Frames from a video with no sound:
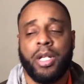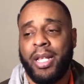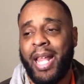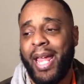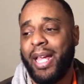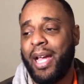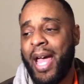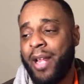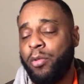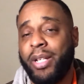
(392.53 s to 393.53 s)
Like,
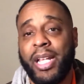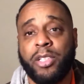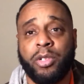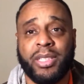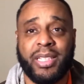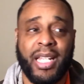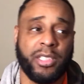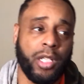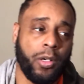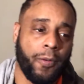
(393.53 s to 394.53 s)
I don't need you, this and that.
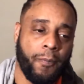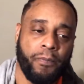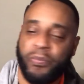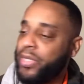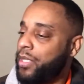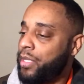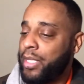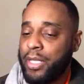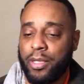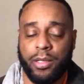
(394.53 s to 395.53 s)
So
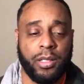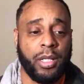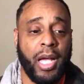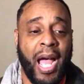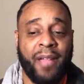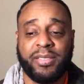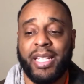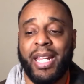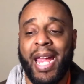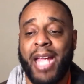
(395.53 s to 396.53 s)
I've
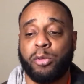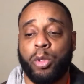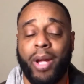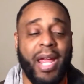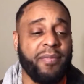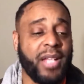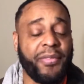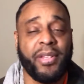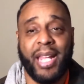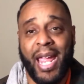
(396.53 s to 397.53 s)
seen guys who don't have
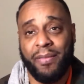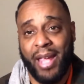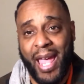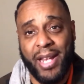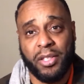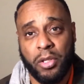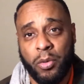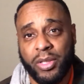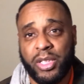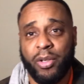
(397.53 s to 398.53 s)
nothing that have the attitude
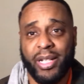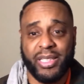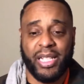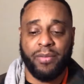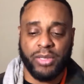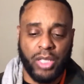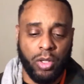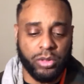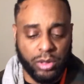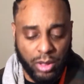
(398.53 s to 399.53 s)
and still get the same
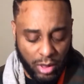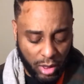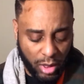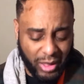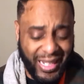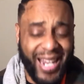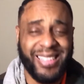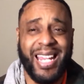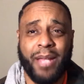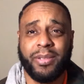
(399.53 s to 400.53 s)
results. A lot of
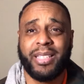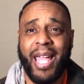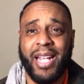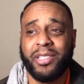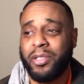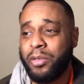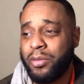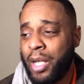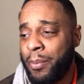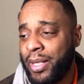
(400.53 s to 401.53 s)
times it's the attitude.
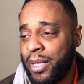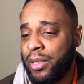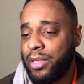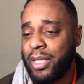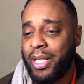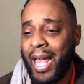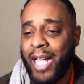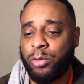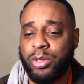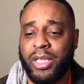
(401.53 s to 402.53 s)
I mean, the
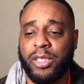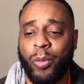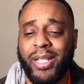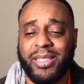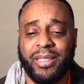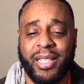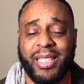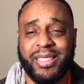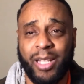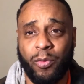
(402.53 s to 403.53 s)
actual situation
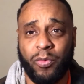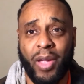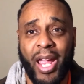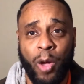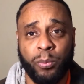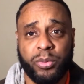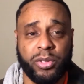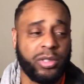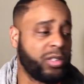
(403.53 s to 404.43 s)
itself helps.